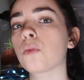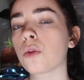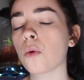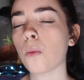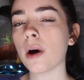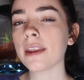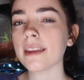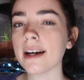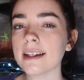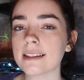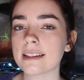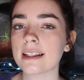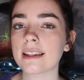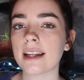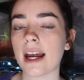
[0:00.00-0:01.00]
the one
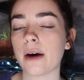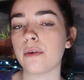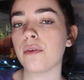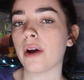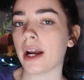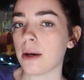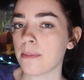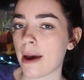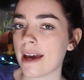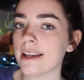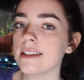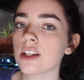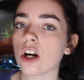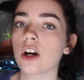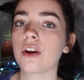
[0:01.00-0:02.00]
last thing that I would
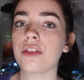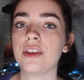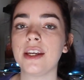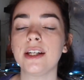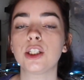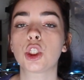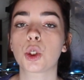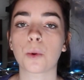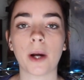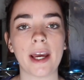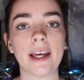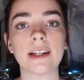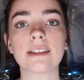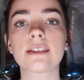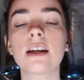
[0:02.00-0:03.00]
recommend are the
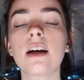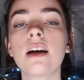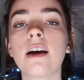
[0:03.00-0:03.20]
trays.